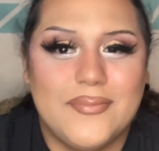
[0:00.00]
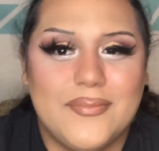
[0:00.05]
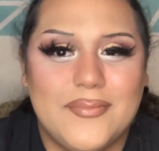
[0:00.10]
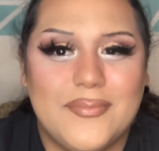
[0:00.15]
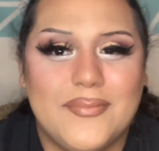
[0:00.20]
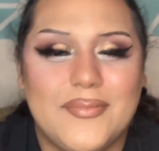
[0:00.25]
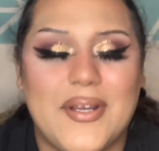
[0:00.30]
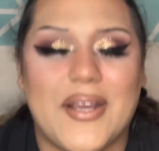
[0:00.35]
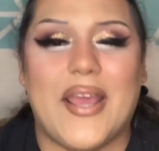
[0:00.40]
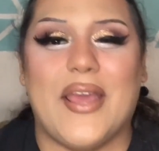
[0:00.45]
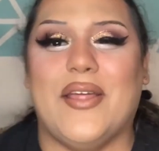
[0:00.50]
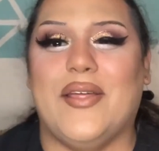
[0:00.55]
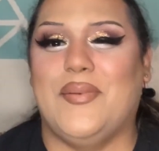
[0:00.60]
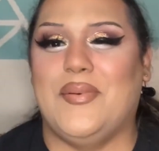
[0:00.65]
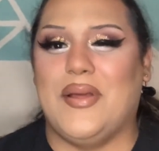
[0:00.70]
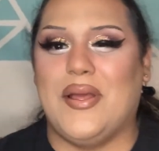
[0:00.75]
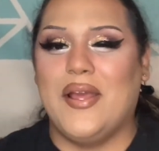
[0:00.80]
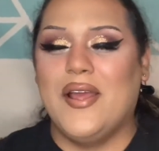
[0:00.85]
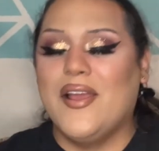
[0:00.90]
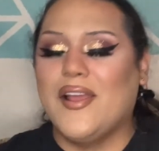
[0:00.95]
Okay, no,
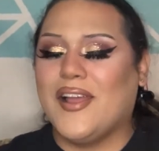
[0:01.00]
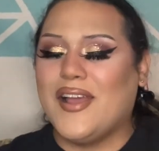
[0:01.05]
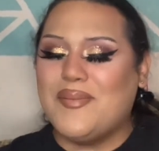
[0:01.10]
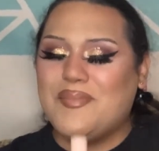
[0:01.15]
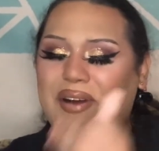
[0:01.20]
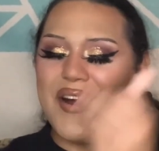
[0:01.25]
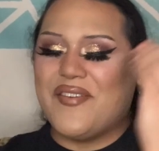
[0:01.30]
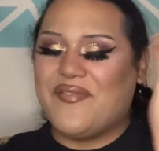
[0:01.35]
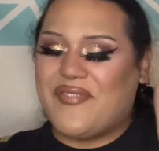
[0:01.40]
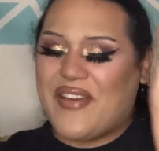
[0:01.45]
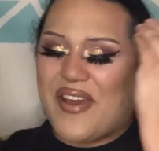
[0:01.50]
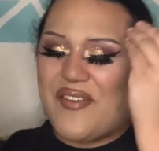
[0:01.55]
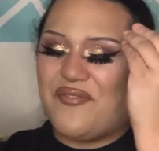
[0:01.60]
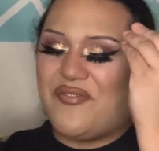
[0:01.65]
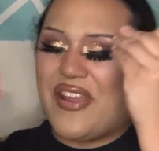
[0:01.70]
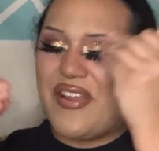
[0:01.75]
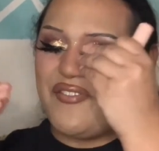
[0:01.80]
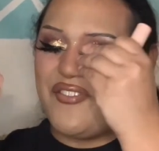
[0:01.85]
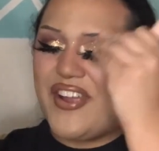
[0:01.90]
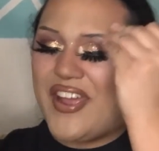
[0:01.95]
but come on, fan
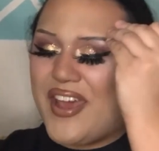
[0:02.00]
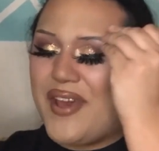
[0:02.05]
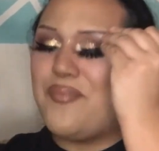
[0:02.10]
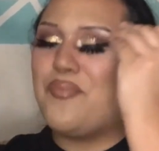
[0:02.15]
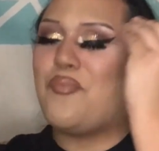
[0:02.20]
favorite.